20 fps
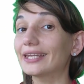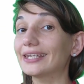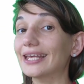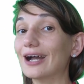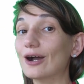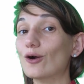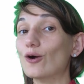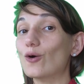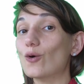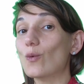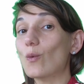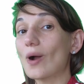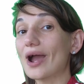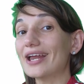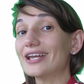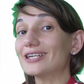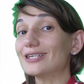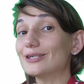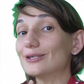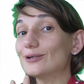Now,
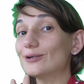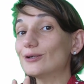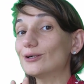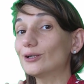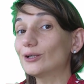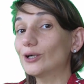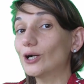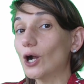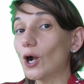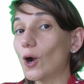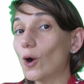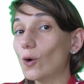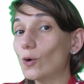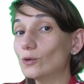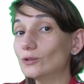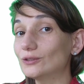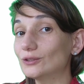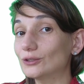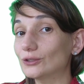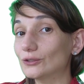when you
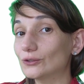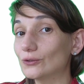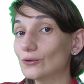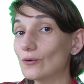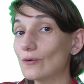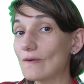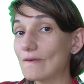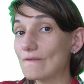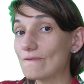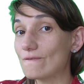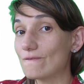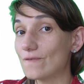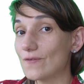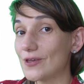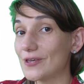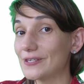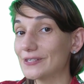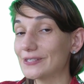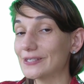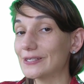go to
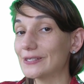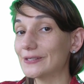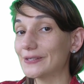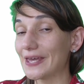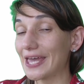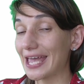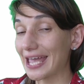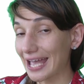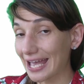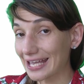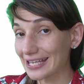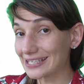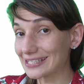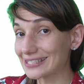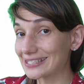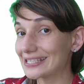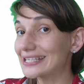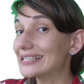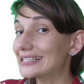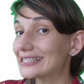visit a
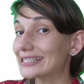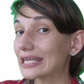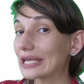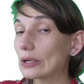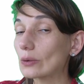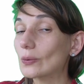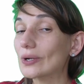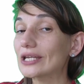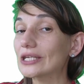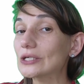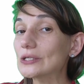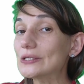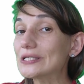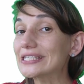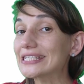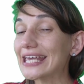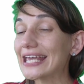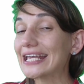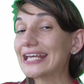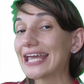city, when you
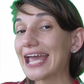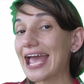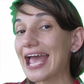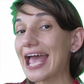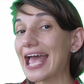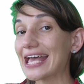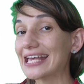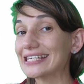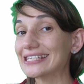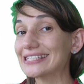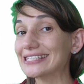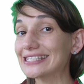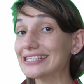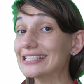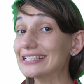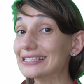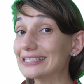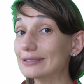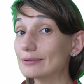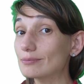take a
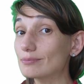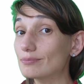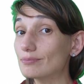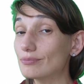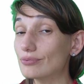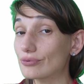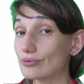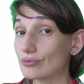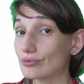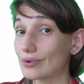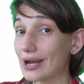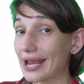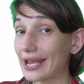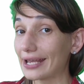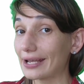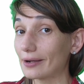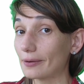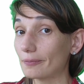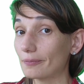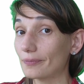city
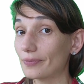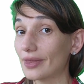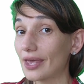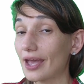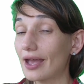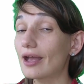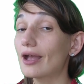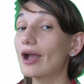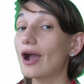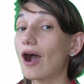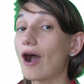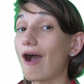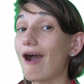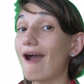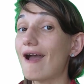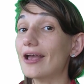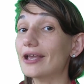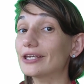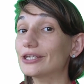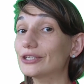break,
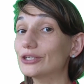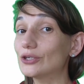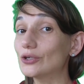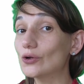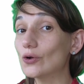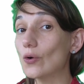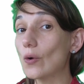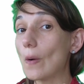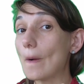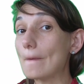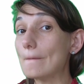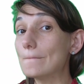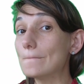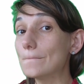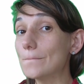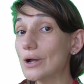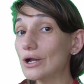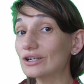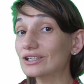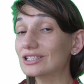you
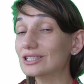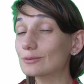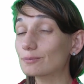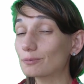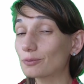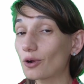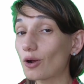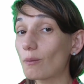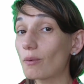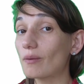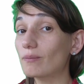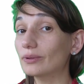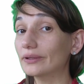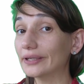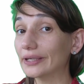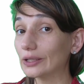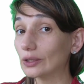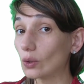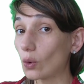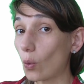most
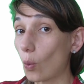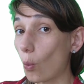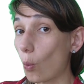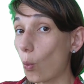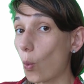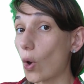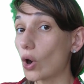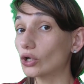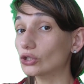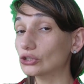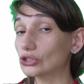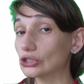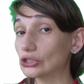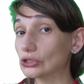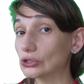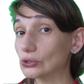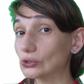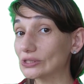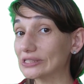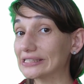probably want
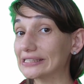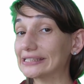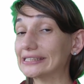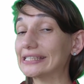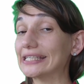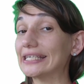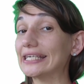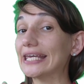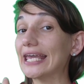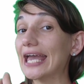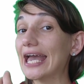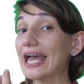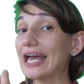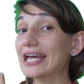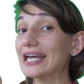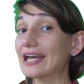to see